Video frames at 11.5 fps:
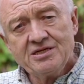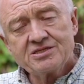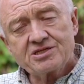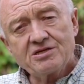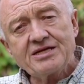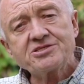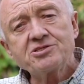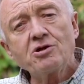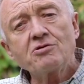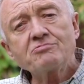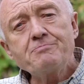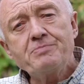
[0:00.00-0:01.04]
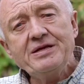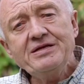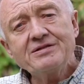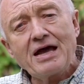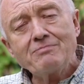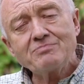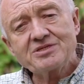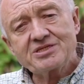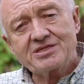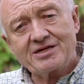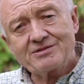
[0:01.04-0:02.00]
So let's not repeat that
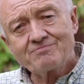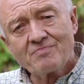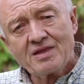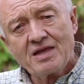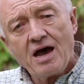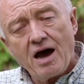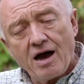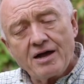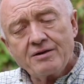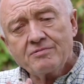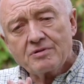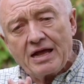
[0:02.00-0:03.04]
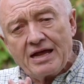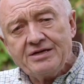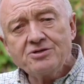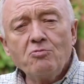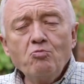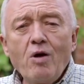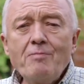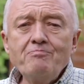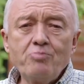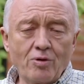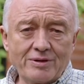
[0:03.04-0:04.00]
mistake. I end on
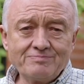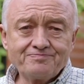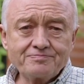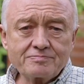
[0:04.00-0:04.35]
one point.